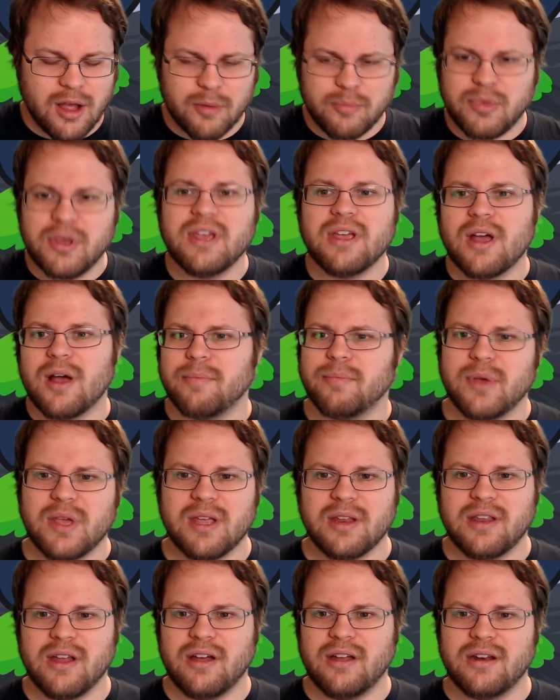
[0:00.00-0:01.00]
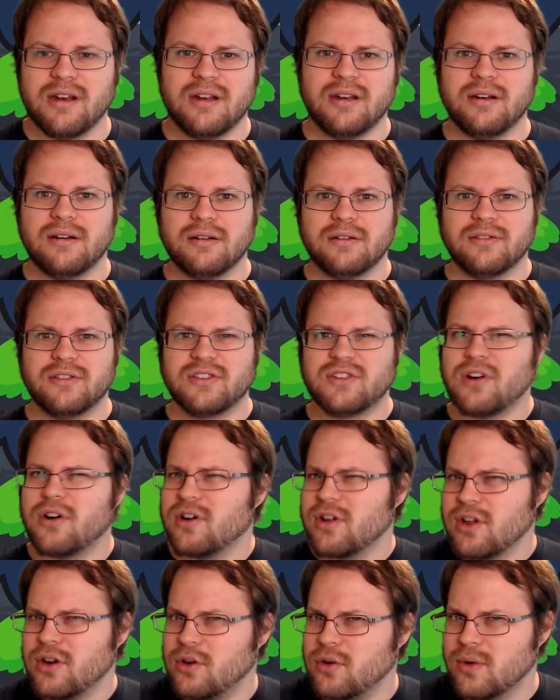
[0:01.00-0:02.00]
Being up, being done, and
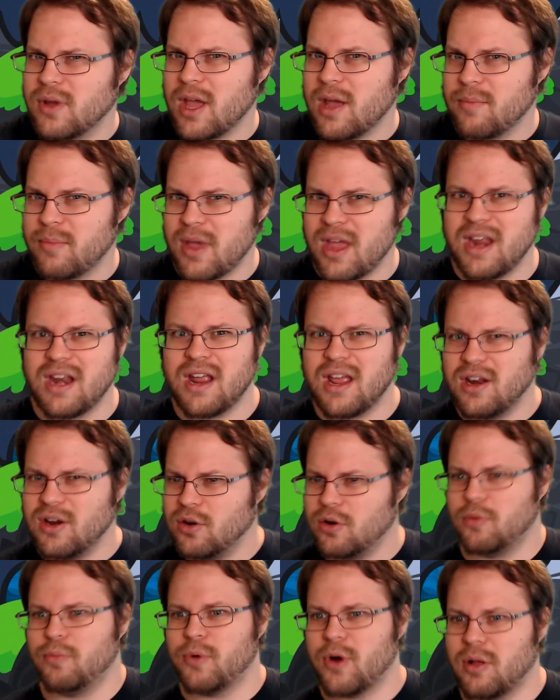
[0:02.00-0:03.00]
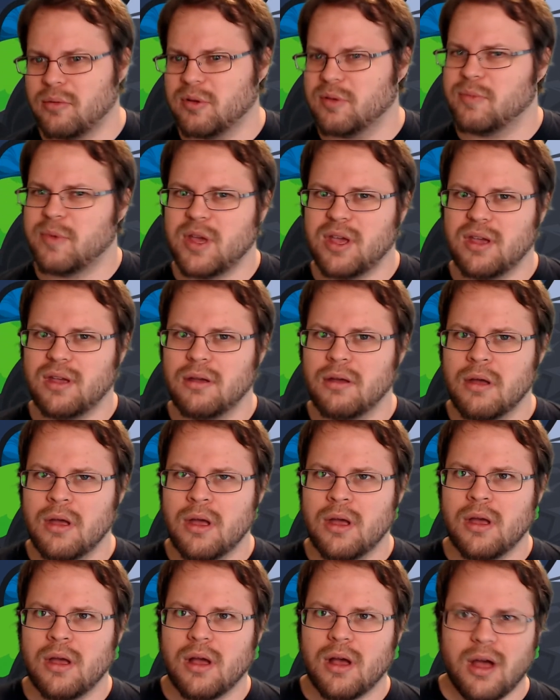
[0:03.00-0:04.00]
starting a new campaign, and it'll probably be
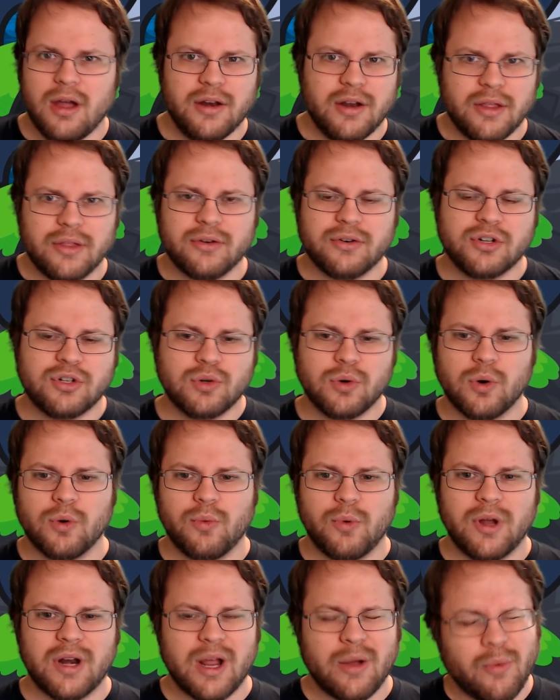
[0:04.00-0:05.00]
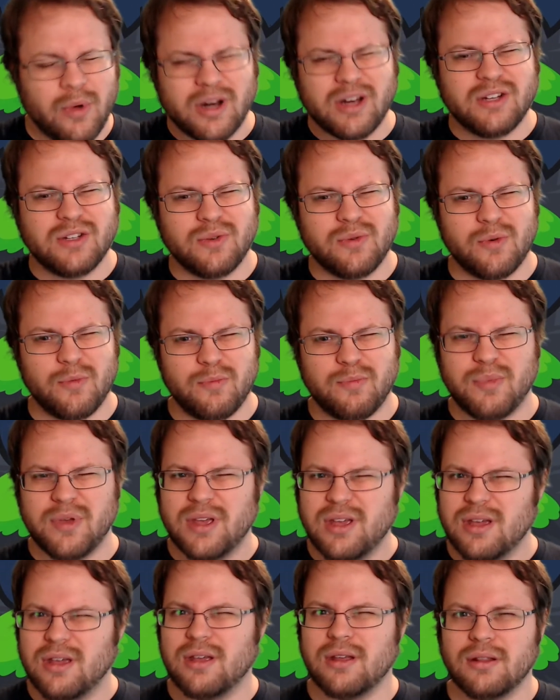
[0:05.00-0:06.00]
another short one. I want to do a
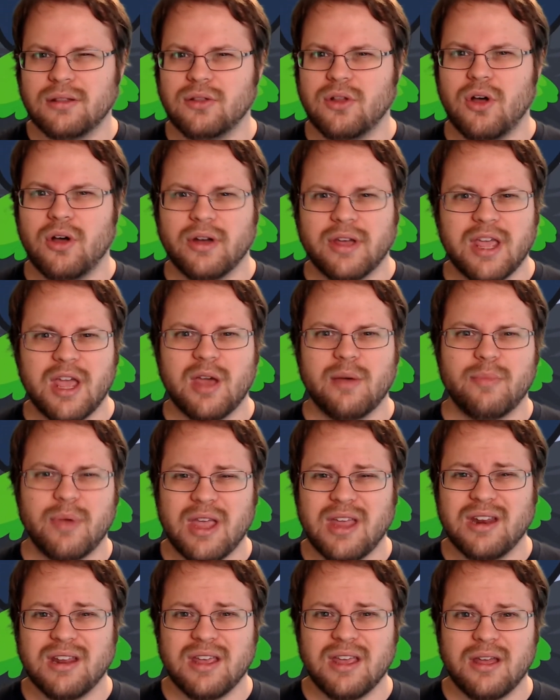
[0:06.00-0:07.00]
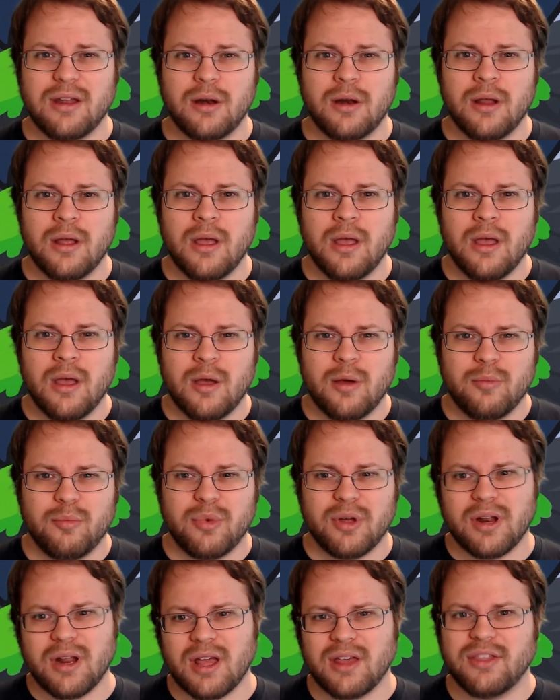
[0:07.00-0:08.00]
big, long campaign again,
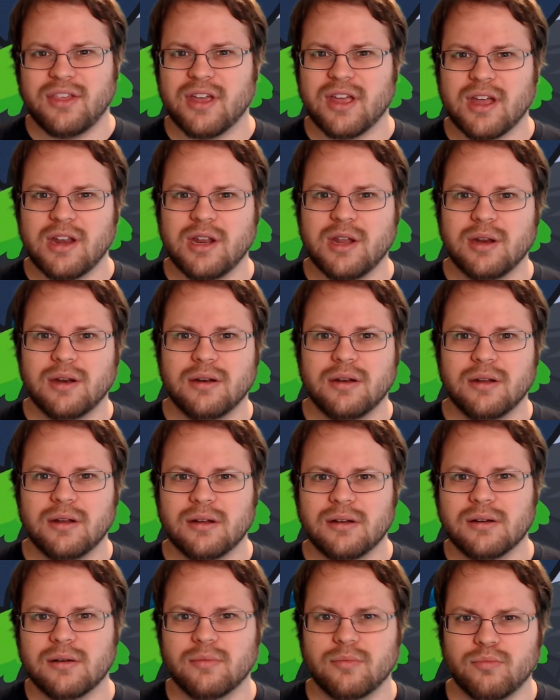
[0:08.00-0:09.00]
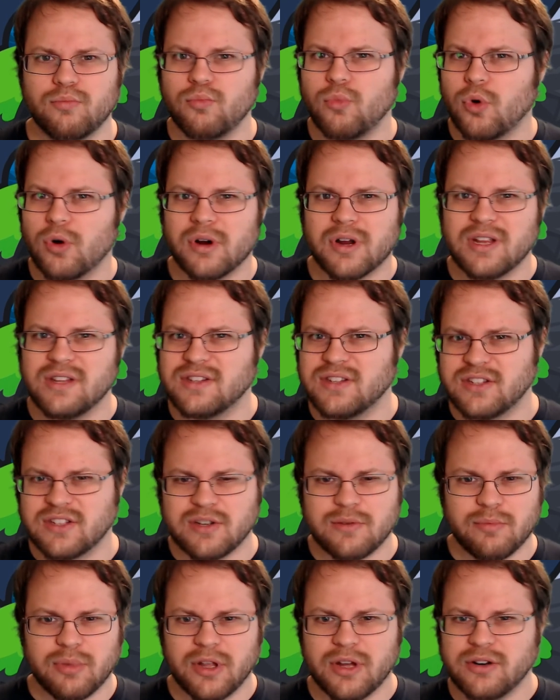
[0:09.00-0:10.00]
but I think I need more
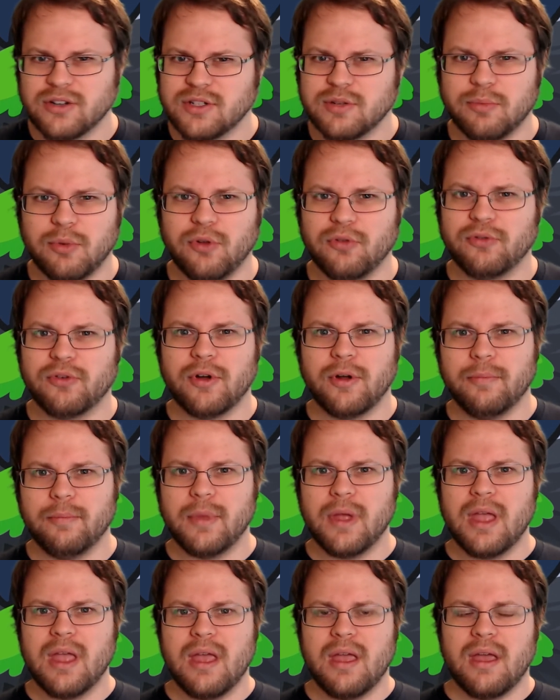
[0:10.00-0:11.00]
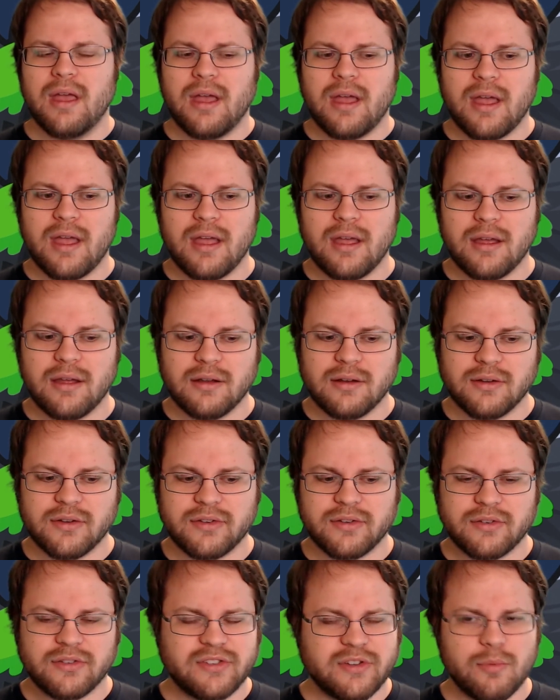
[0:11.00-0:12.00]
consistent players to pull from, and
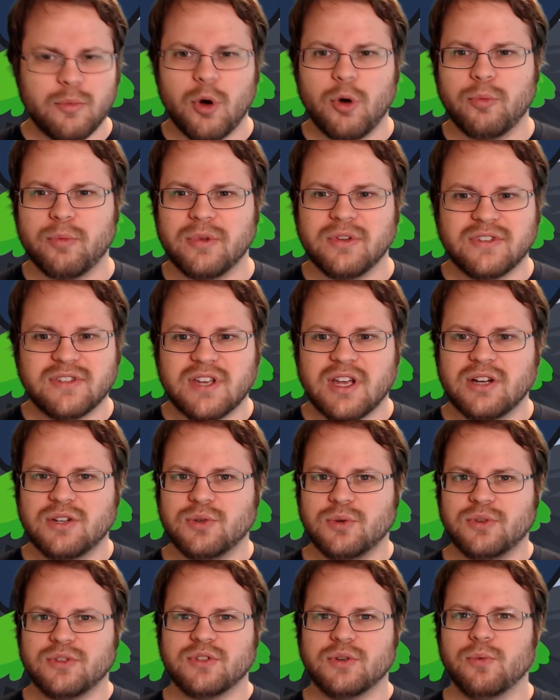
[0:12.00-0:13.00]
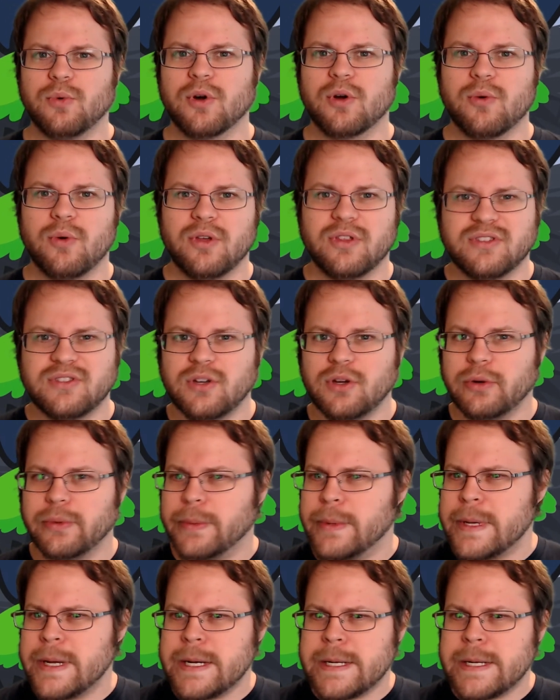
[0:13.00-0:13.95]
some open schedules to work with, so...